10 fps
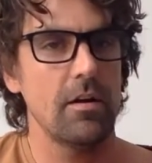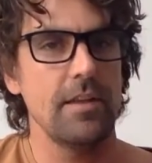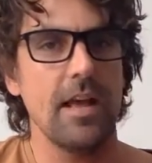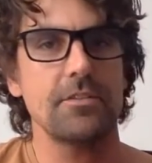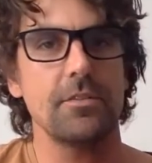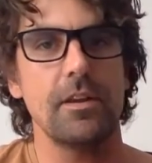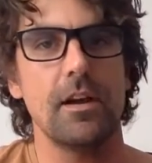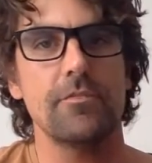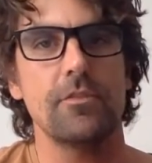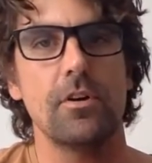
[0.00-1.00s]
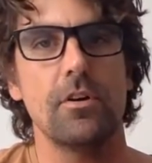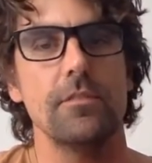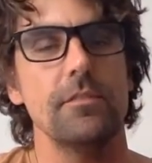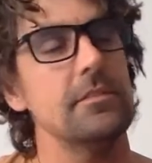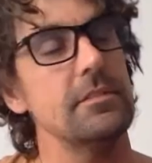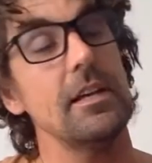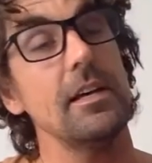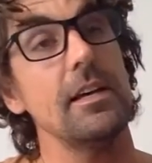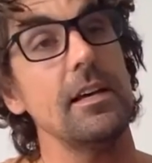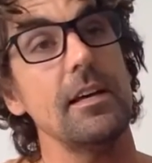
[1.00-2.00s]
naturally, I've gone
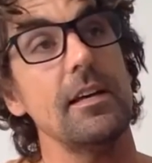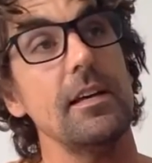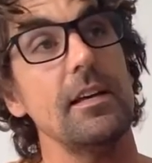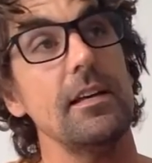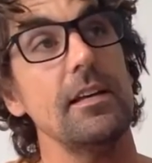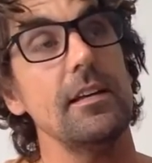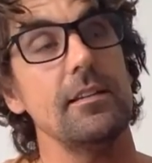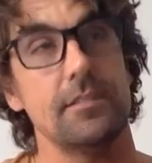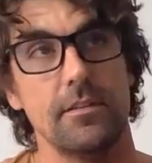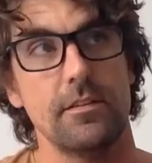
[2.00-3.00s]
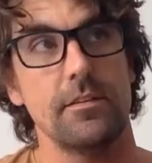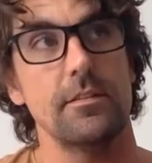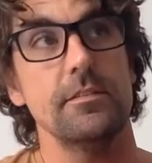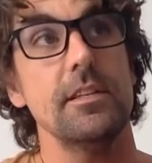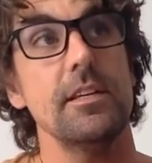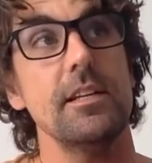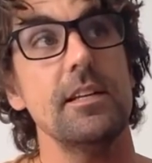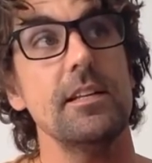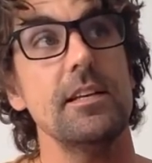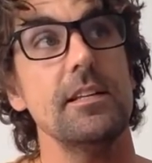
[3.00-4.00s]
da
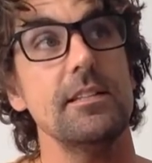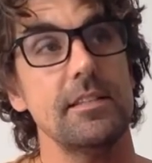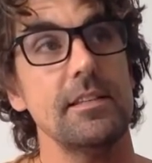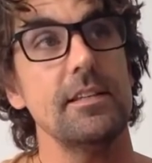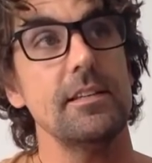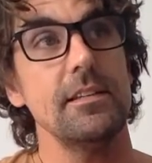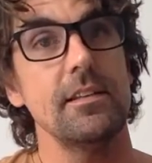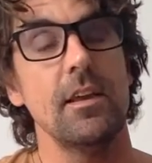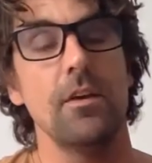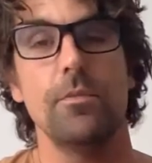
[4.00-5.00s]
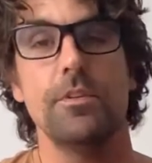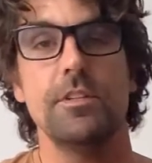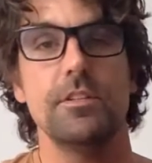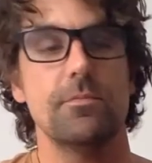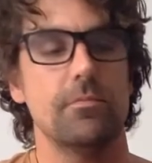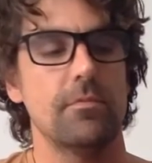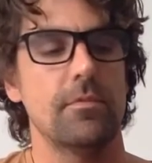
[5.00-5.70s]
da da, which is